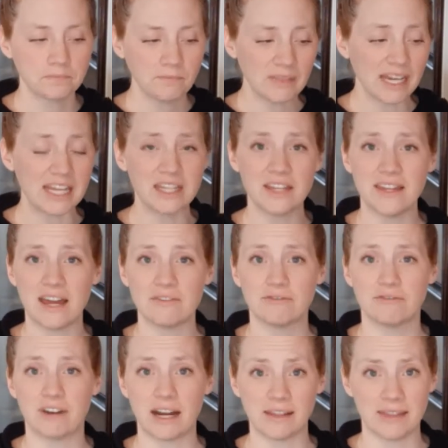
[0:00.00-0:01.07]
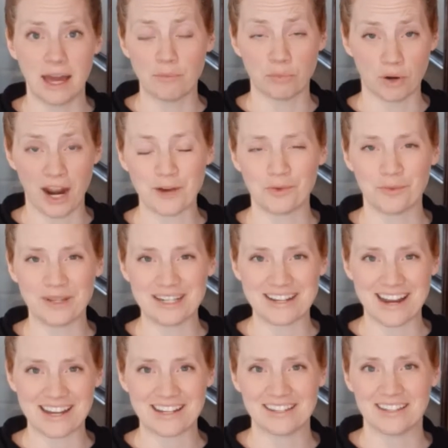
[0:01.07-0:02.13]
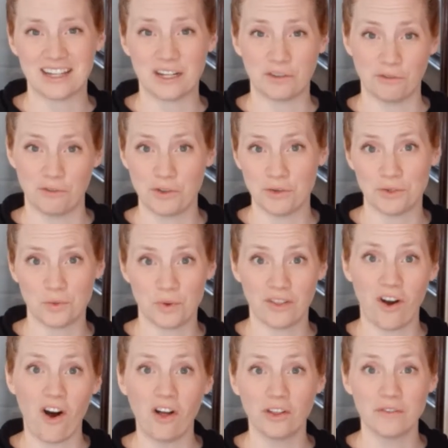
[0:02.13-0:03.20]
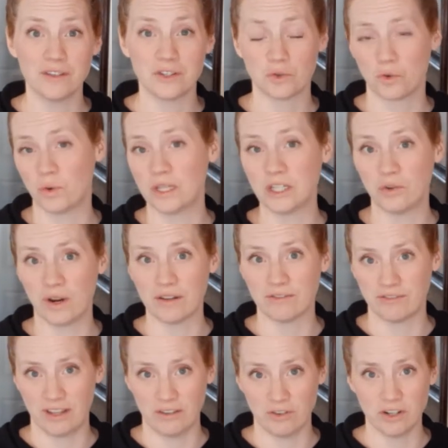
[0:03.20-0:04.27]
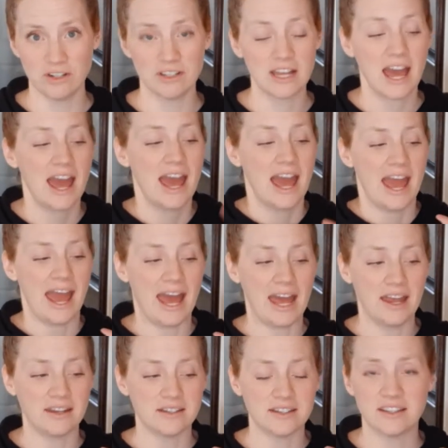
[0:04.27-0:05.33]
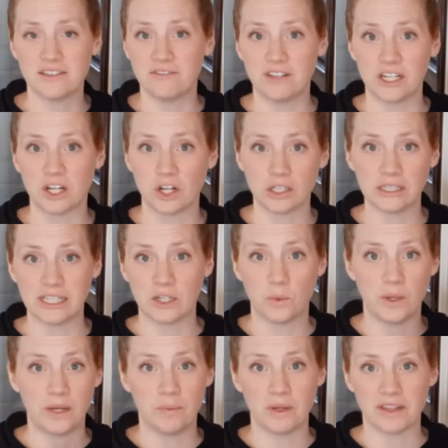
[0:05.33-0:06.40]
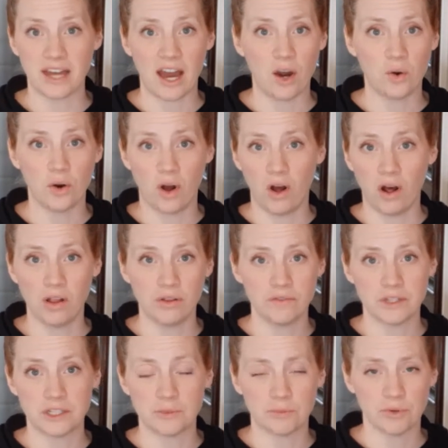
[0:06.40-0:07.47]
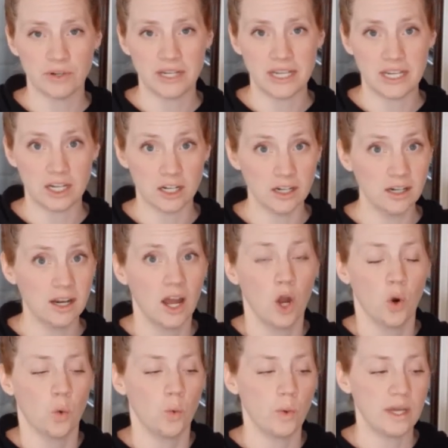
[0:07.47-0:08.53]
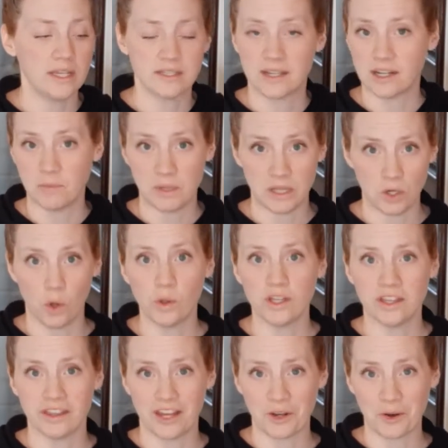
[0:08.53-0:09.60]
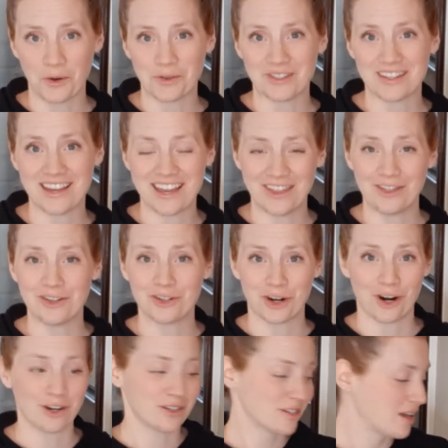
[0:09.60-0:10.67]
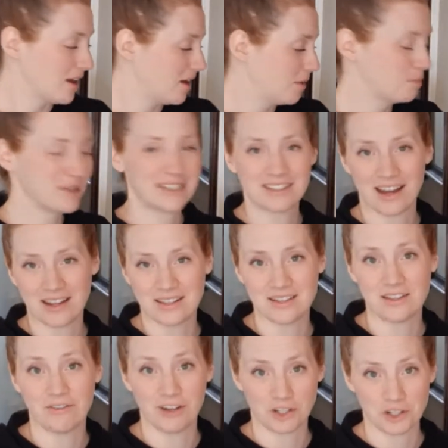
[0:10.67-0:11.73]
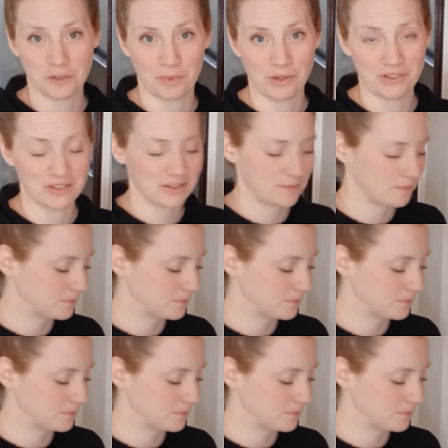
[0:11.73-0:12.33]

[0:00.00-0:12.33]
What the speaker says: and then that brine will be nice and infused with all of these really great flavors. And the vinegar liquid, without all of the debris here, is going to be the only thing that goes in the jars besides the vegetables.